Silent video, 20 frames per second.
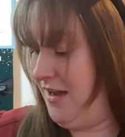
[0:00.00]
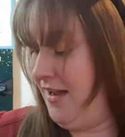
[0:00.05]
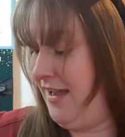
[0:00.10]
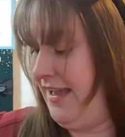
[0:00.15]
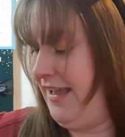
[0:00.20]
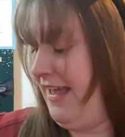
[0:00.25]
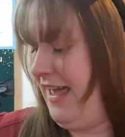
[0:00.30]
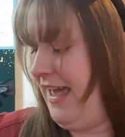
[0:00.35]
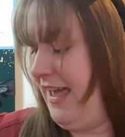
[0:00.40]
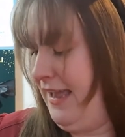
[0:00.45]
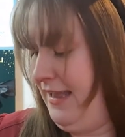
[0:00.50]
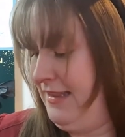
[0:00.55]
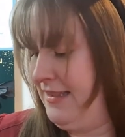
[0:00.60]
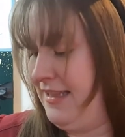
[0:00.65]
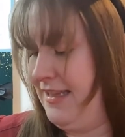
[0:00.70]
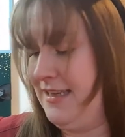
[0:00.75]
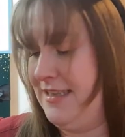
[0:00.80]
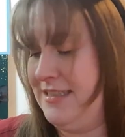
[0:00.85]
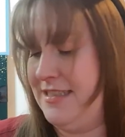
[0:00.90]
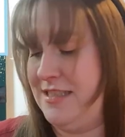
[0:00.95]
I
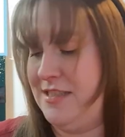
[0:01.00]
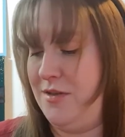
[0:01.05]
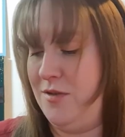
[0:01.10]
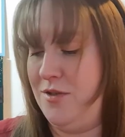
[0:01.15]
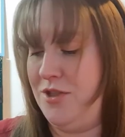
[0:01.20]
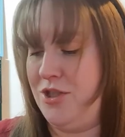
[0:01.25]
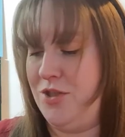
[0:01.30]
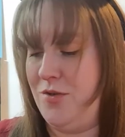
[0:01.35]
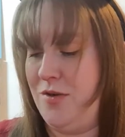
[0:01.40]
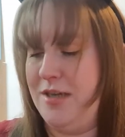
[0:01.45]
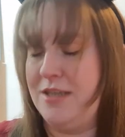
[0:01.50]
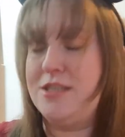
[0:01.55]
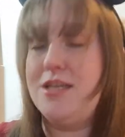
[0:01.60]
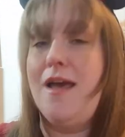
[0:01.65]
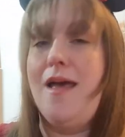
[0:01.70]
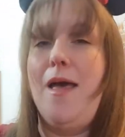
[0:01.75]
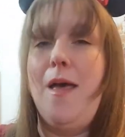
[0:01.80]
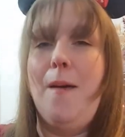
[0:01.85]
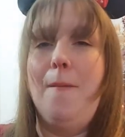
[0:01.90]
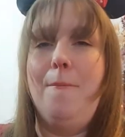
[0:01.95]
hate that it's so short,
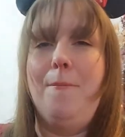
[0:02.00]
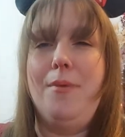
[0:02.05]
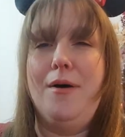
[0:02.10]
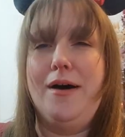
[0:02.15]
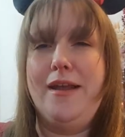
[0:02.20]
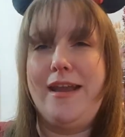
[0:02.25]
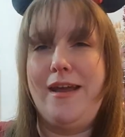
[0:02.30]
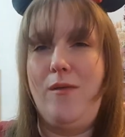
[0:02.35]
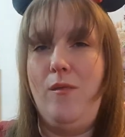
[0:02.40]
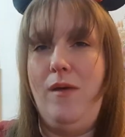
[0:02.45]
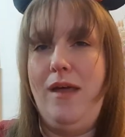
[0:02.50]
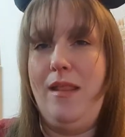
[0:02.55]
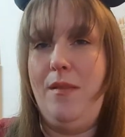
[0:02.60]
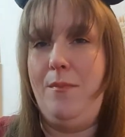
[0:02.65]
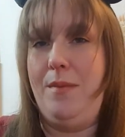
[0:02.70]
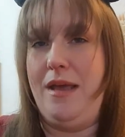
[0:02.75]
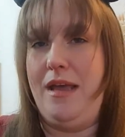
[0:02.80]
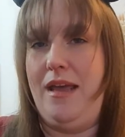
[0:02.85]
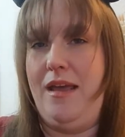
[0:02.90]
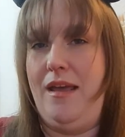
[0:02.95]
but it
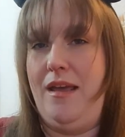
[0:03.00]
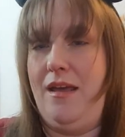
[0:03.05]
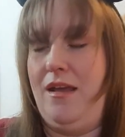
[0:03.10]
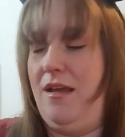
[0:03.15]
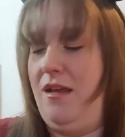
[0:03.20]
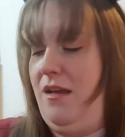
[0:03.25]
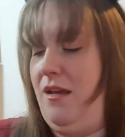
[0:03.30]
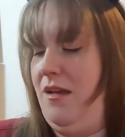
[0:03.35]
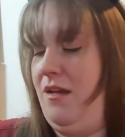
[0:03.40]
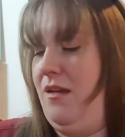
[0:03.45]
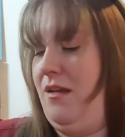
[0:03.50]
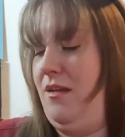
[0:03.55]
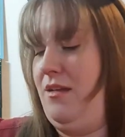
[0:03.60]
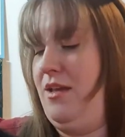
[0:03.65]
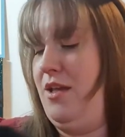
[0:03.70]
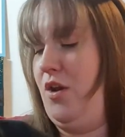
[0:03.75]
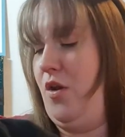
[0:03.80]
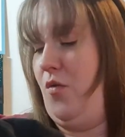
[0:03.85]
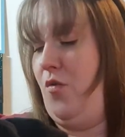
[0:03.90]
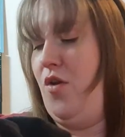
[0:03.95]
will be,
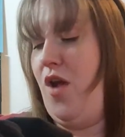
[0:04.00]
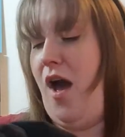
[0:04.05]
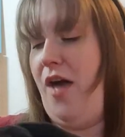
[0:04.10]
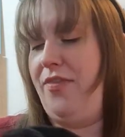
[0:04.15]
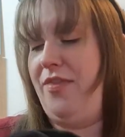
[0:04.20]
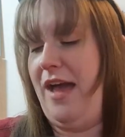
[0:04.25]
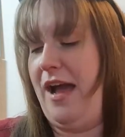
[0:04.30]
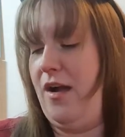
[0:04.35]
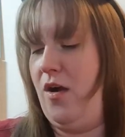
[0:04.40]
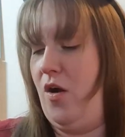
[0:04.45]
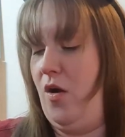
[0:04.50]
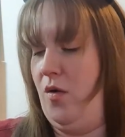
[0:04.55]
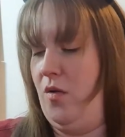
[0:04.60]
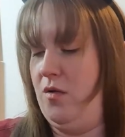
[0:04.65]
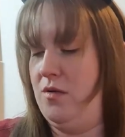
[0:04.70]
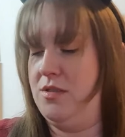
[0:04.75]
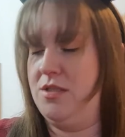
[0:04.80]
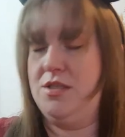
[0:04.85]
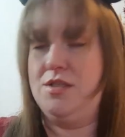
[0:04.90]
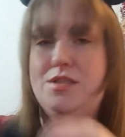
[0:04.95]
you know, not that
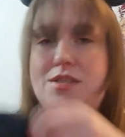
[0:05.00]
cold.